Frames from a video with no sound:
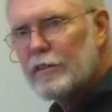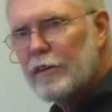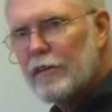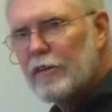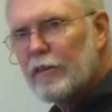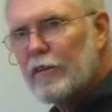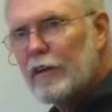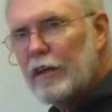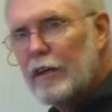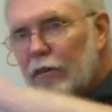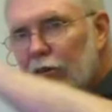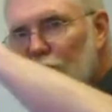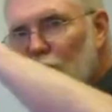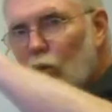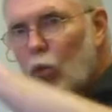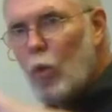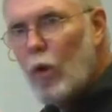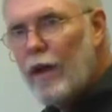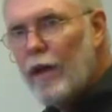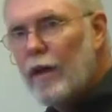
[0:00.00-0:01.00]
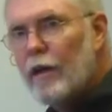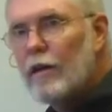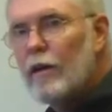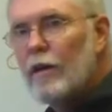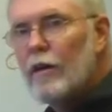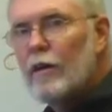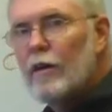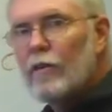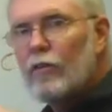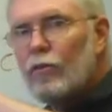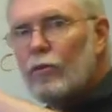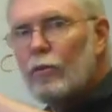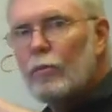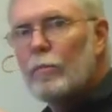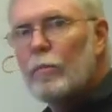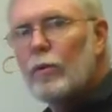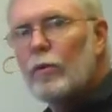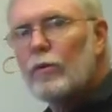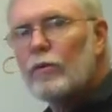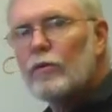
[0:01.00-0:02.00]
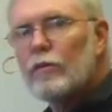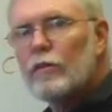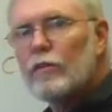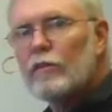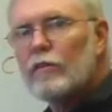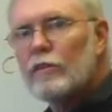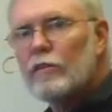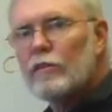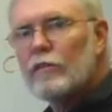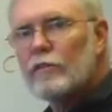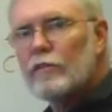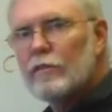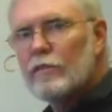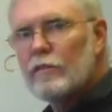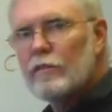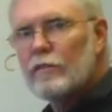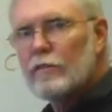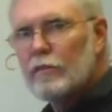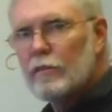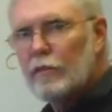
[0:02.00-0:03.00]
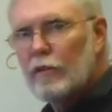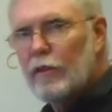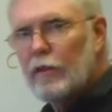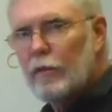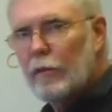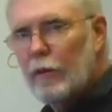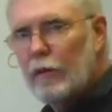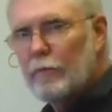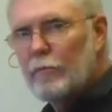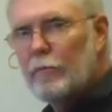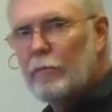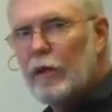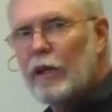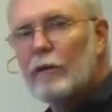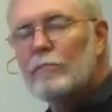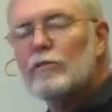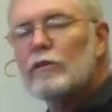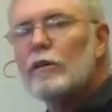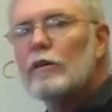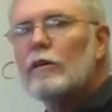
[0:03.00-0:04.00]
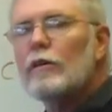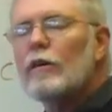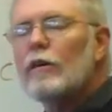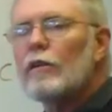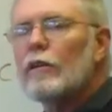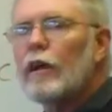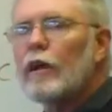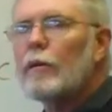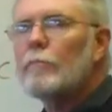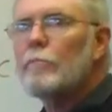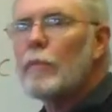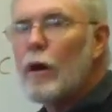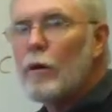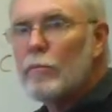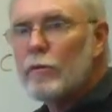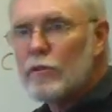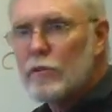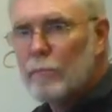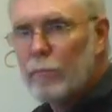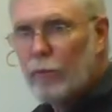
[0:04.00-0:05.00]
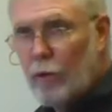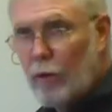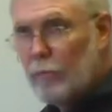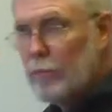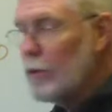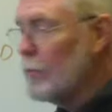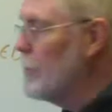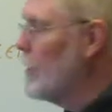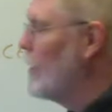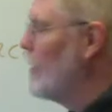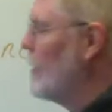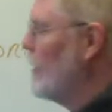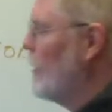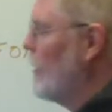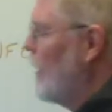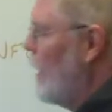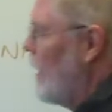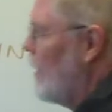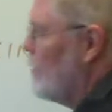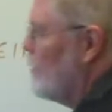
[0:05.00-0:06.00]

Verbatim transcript: going on here, is where you put the distance, it becomes a like a moments problem. How